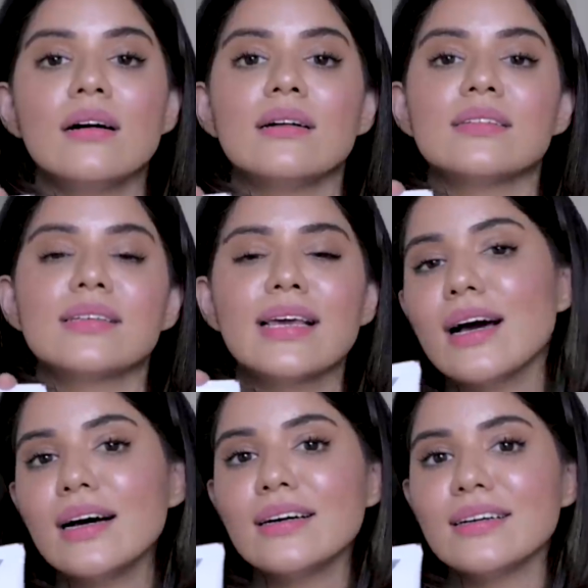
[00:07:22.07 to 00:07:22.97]

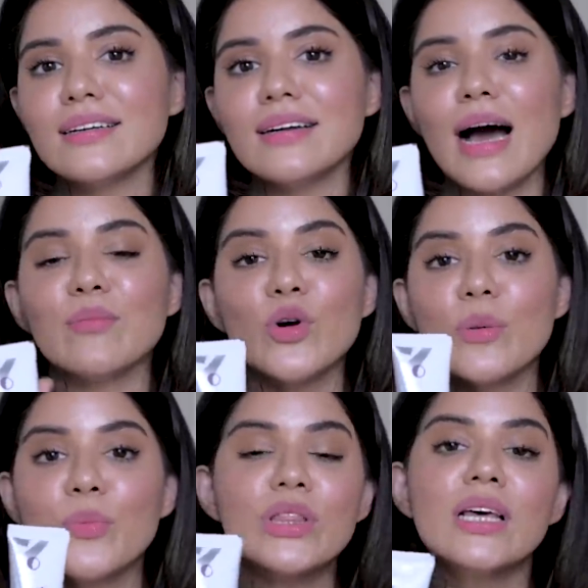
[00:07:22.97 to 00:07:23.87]
I'm
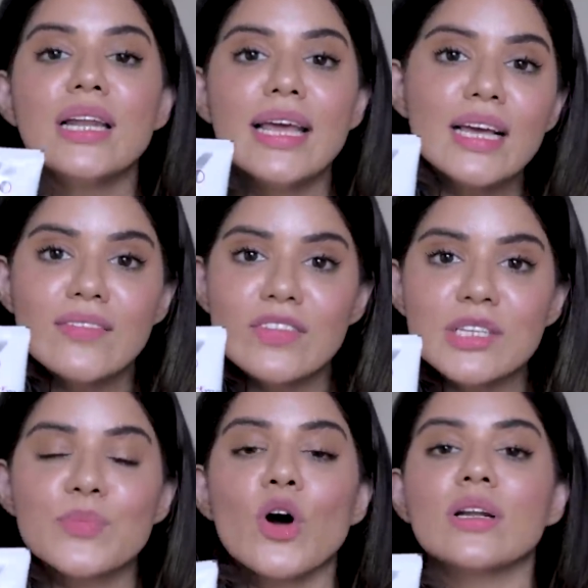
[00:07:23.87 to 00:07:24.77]
gonna put the link of
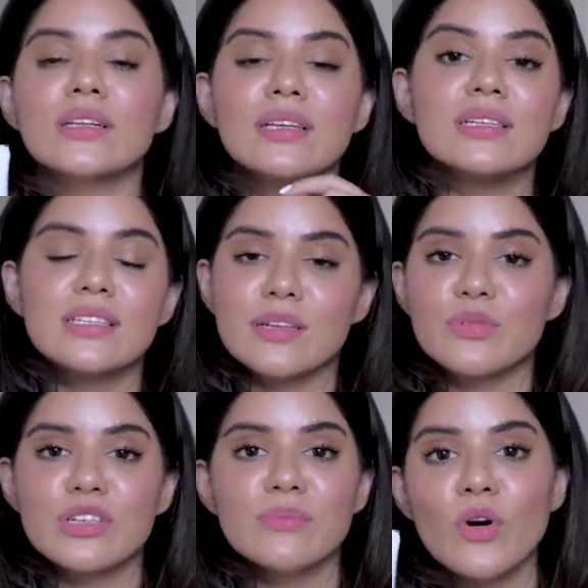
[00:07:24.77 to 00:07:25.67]
this product in the
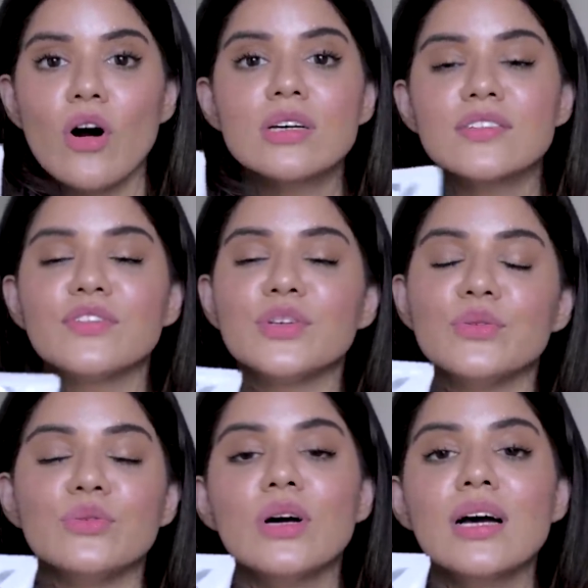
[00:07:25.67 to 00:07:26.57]
description box for
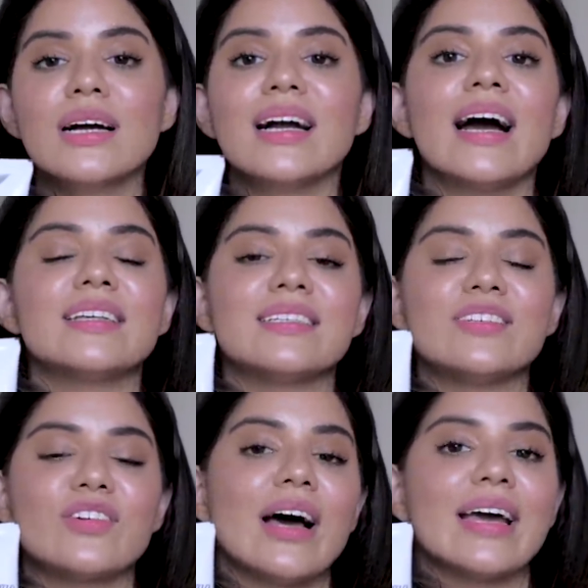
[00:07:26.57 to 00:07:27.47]
you guys to
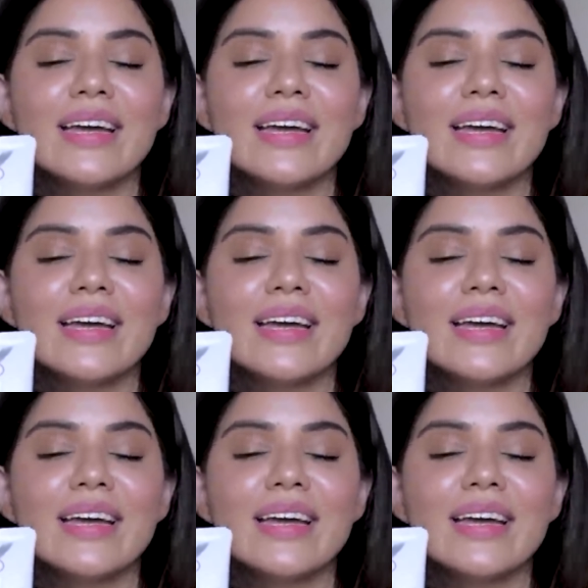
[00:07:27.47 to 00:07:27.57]
try